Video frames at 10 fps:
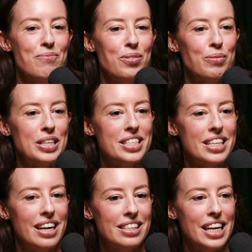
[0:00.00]
which
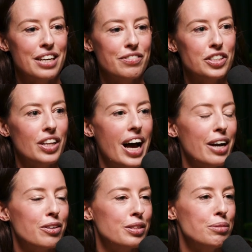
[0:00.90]
starts end of July,
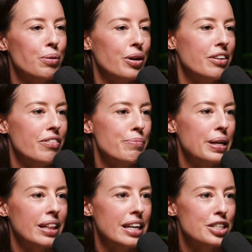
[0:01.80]
called Embodied
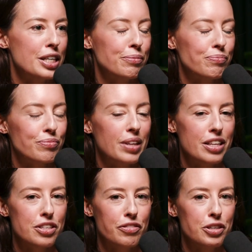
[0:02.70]
Feminine Leadership. And
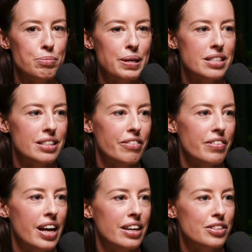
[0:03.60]
there's a few spaces left for
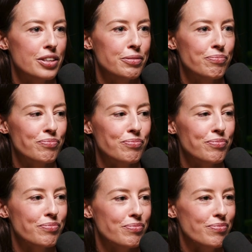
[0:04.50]
that. So
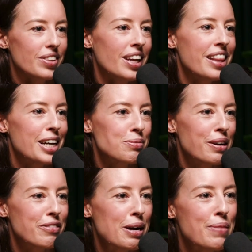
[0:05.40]
that's where
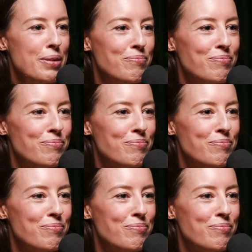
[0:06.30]
to find me.